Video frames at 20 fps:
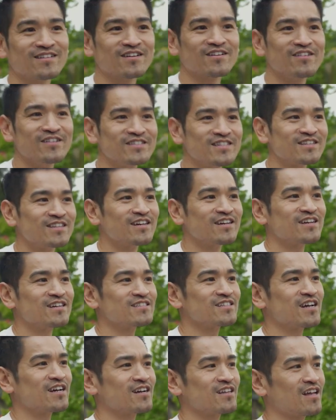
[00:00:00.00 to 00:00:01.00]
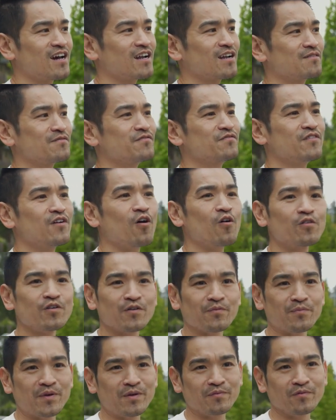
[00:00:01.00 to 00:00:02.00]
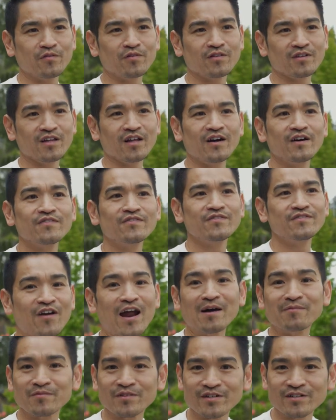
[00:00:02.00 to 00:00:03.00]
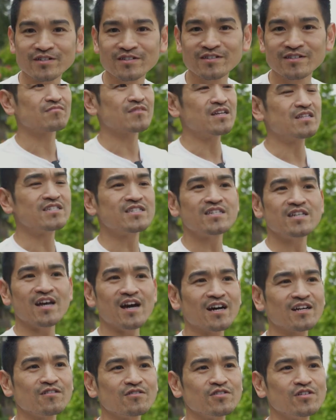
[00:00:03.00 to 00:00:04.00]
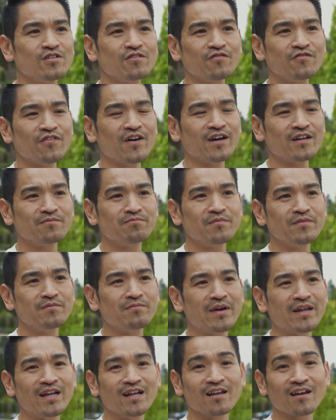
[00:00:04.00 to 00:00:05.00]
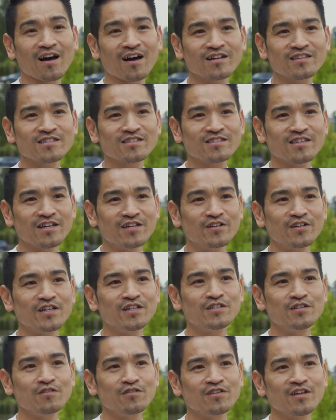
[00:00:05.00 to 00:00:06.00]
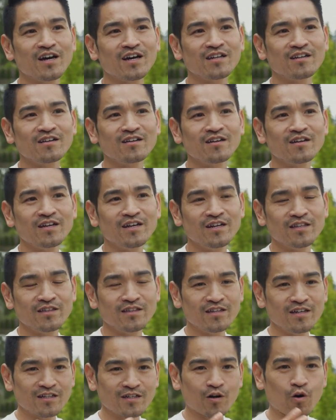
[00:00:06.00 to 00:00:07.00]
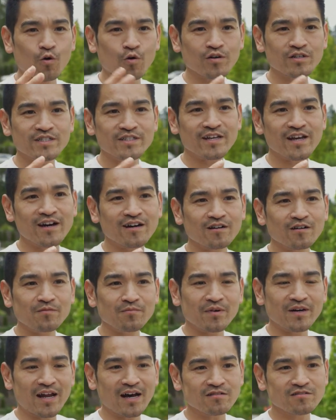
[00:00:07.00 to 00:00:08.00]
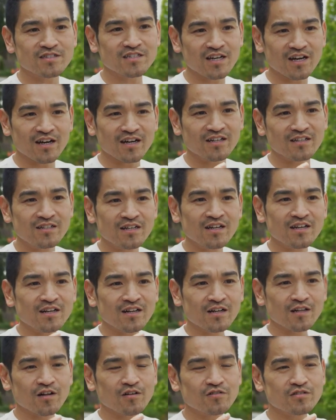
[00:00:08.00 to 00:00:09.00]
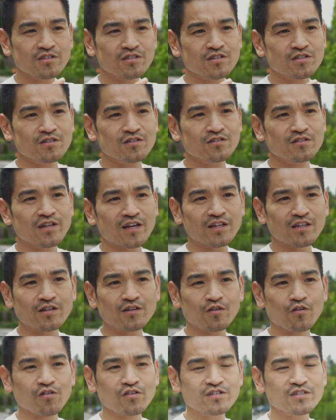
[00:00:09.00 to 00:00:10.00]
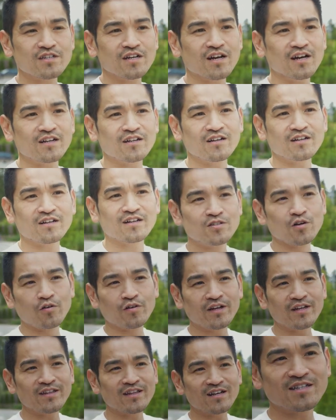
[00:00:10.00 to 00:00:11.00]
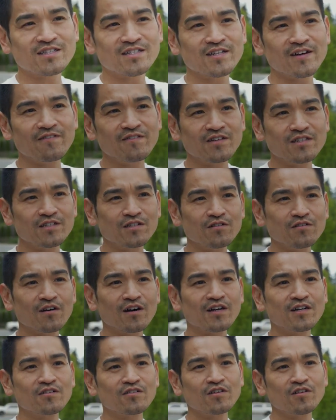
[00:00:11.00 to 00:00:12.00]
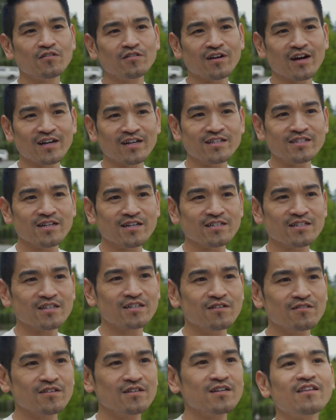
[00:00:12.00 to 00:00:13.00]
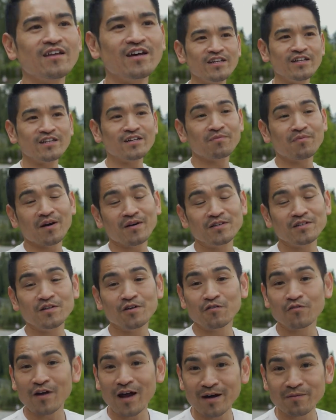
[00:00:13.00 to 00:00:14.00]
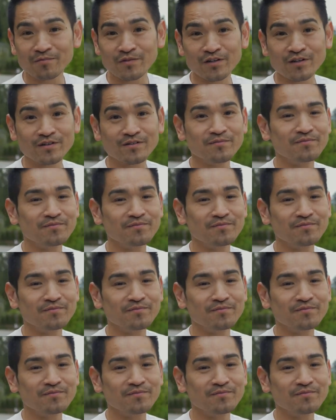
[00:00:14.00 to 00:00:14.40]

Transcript: The crazy thing is like a lot of older people would love ramblers. In Seattle, you don't find many lots that you can do that in core Seattle, but outside, close to like the north side, zoning that's 7,200 or 9,600, then you could probably do a rambler.